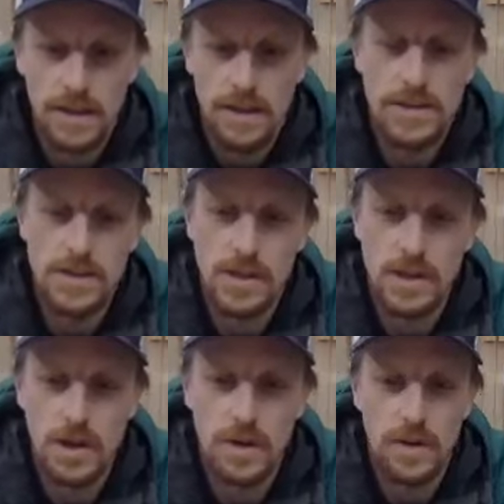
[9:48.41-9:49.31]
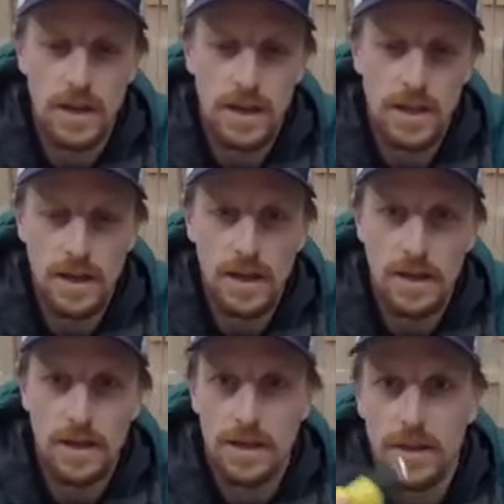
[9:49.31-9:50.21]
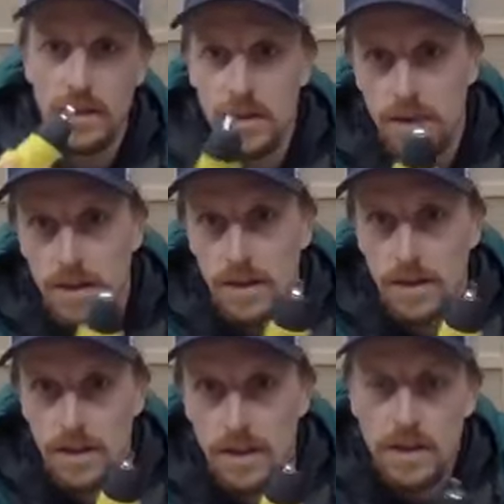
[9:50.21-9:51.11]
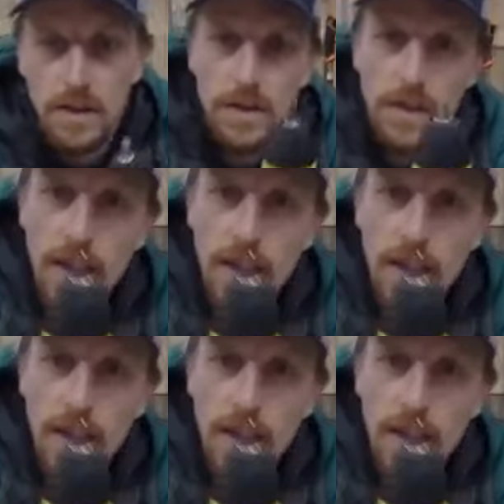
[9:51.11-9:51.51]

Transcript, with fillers: They just go in the go in the